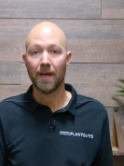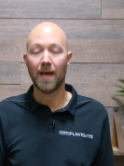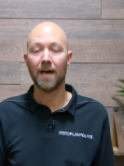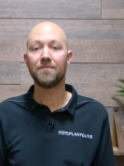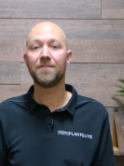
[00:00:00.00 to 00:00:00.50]

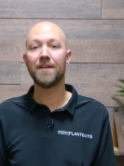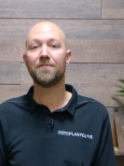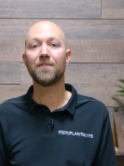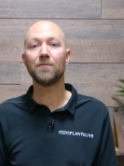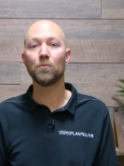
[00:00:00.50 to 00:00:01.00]
have
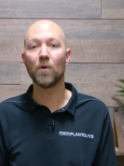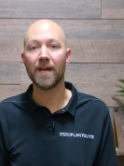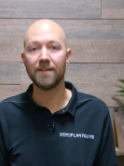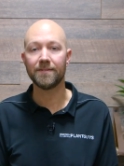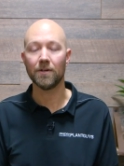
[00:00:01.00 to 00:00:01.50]
different
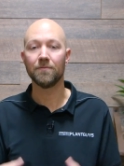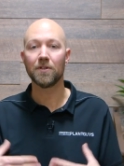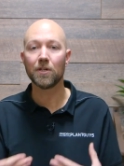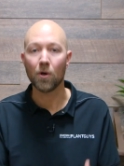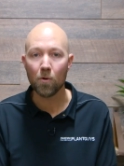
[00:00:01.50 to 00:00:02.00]
ways of
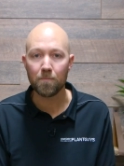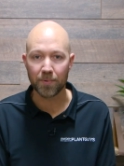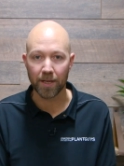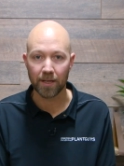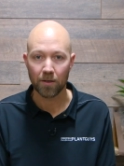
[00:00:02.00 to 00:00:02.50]

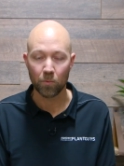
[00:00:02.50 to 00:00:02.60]
coping